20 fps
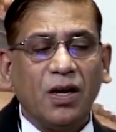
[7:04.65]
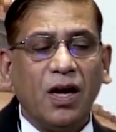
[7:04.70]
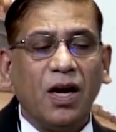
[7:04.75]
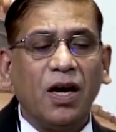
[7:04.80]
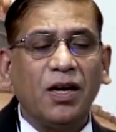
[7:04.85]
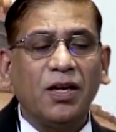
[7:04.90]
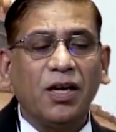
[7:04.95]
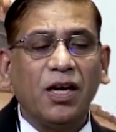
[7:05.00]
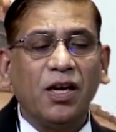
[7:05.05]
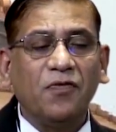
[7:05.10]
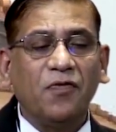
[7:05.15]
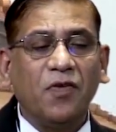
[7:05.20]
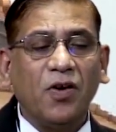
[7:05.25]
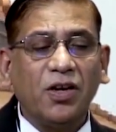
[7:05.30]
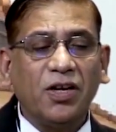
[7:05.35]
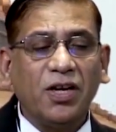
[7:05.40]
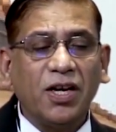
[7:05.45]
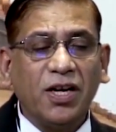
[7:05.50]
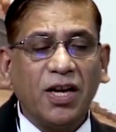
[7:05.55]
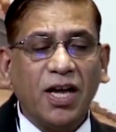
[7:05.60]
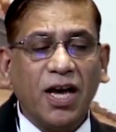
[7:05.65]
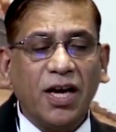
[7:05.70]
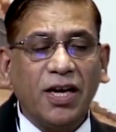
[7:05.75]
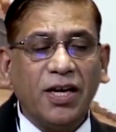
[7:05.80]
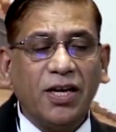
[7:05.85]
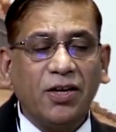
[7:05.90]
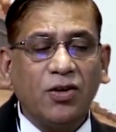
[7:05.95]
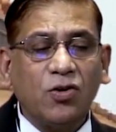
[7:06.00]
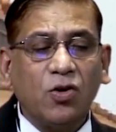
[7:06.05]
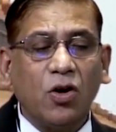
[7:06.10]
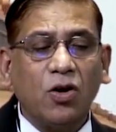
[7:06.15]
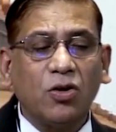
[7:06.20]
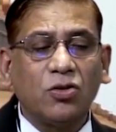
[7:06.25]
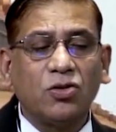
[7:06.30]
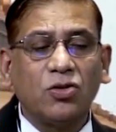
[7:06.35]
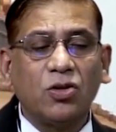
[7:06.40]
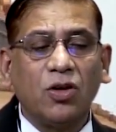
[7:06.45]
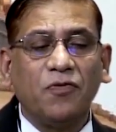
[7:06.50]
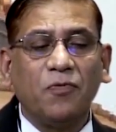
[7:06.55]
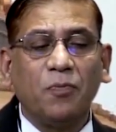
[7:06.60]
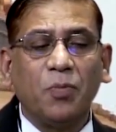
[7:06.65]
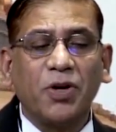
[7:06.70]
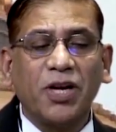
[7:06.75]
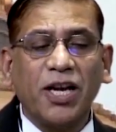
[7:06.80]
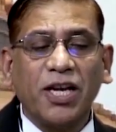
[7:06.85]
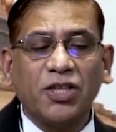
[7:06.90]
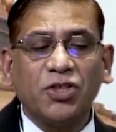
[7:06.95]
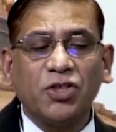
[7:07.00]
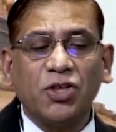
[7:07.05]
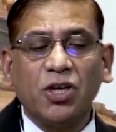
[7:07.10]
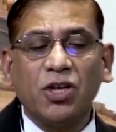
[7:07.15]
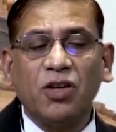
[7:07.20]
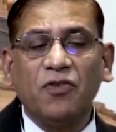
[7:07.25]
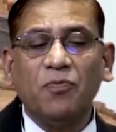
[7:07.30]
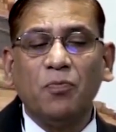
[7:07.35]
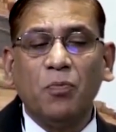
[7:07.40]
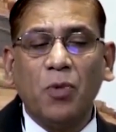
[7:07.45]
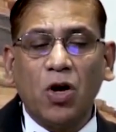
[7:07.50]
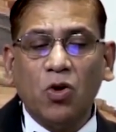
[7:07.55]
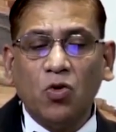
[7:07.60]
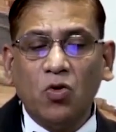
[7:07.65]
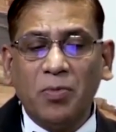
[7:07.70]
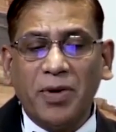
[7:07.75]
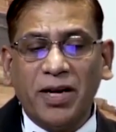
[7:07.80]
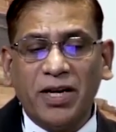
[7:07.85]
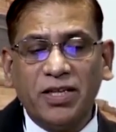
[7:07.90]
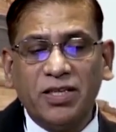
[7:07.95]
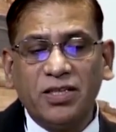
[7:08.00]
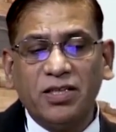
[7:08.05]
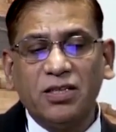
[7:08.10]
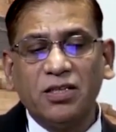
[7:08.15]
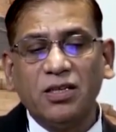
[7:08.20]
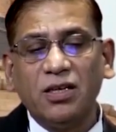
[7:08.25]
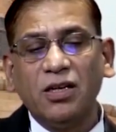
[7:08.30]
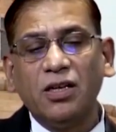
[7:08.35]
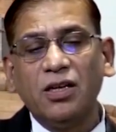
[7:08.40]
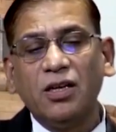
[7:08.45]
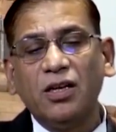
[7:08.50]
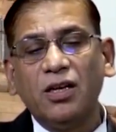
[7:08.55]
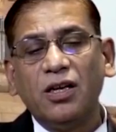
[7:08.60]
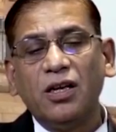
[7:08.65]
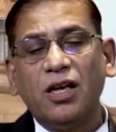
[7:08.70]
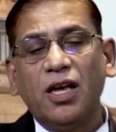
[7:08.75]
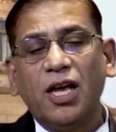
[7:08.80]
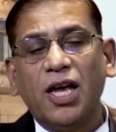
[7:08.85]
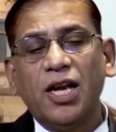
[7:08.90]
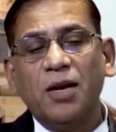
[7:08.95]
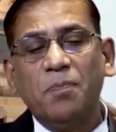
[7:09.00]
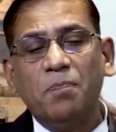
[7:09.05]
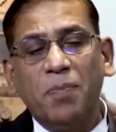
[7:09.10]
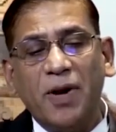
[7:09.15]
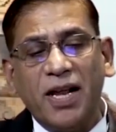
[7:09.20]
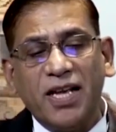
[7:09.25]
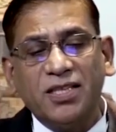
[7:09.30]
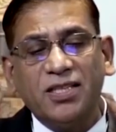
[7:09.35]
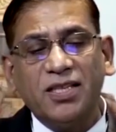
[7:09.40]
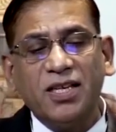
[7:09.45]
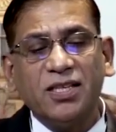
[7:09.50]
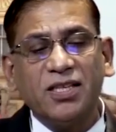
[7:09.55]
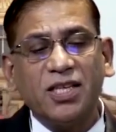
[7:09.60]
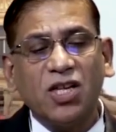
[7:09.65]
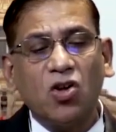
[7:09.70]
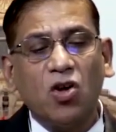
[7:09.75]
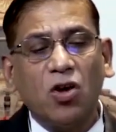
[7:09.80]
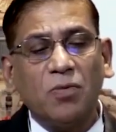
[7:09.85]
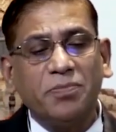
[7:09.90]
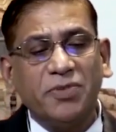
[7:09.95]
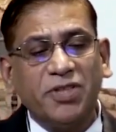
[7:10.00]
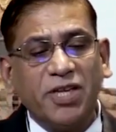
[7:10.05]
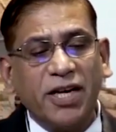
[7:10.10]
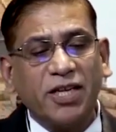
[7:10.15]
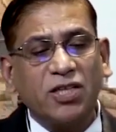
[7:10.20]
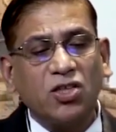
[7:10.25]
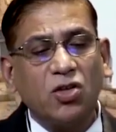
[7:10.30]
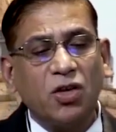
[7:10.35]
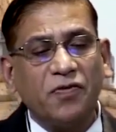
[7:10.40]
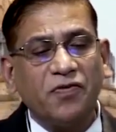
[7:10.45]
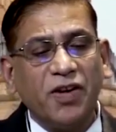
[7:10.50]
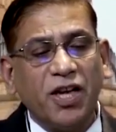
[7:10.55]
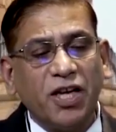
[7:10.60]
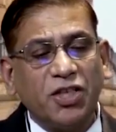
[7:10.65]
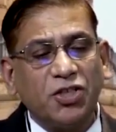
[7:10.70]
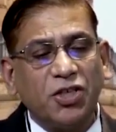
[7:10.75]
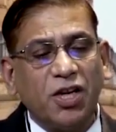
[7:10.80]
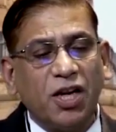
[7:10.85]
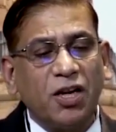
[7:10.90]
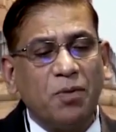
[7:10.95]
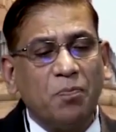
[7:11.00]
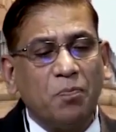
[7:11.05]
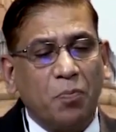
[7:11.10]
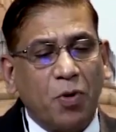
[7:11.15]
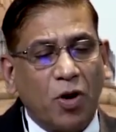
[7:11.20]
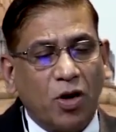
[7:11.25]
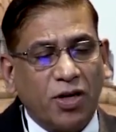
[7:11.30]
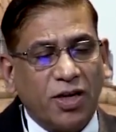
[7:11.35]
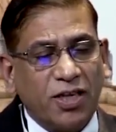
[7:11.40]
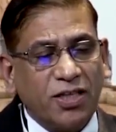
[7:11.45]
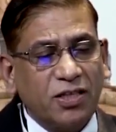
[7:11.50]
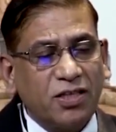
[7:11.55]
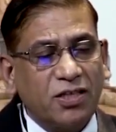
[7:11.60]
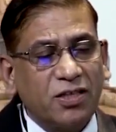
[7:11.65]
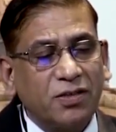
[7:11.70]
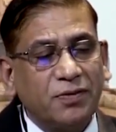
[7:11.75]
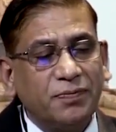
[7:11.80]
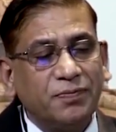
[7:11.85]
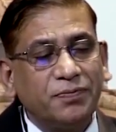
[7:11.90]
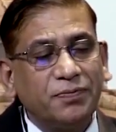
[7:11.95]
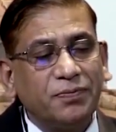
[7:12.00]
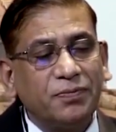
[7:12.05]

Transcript: Article 49 talks of protection of monuments and places and objects of national importance.